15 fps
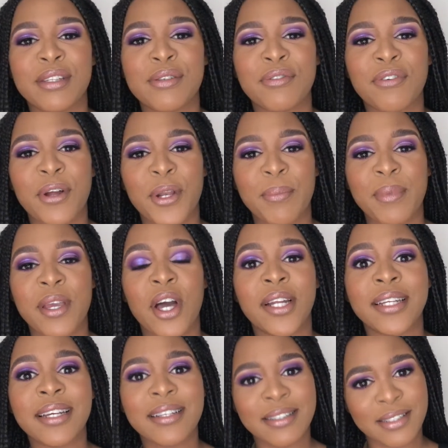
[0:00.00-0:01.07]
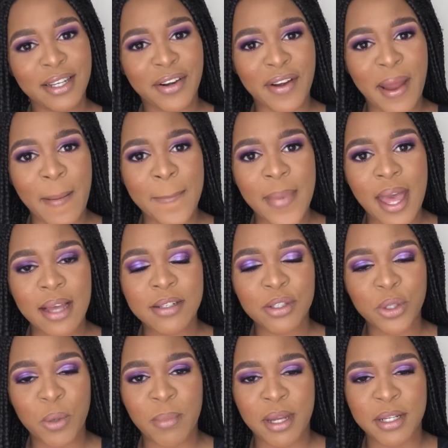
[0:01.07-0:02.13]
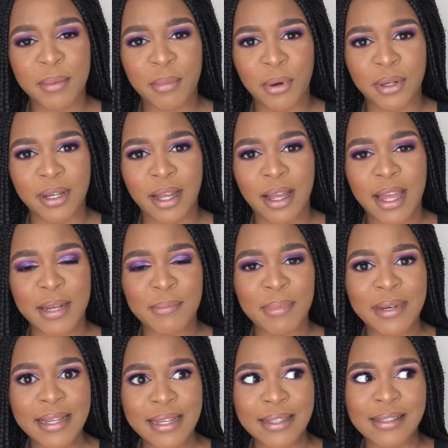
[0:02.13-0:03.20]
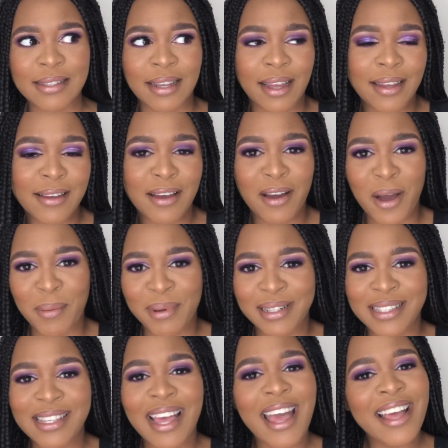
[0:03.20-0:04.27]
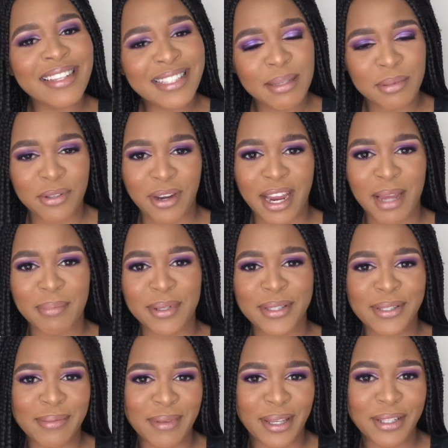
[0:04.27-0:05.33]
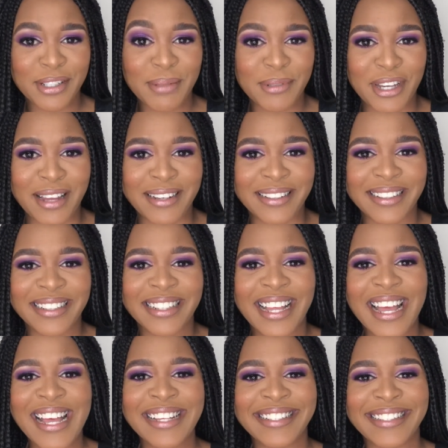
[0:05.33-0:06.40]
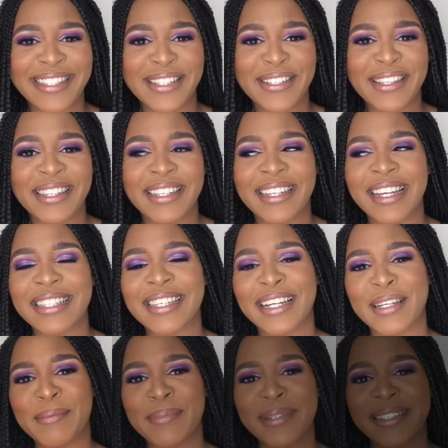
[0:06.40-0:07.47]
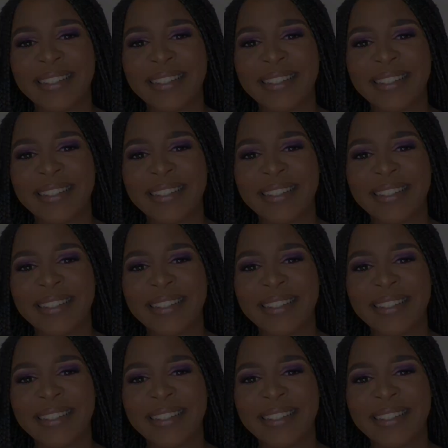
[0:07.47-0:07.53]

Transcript: to follow me on Instagram at Chumani and please like, comment and subscribe to my YouTube channel. See you in the next clip.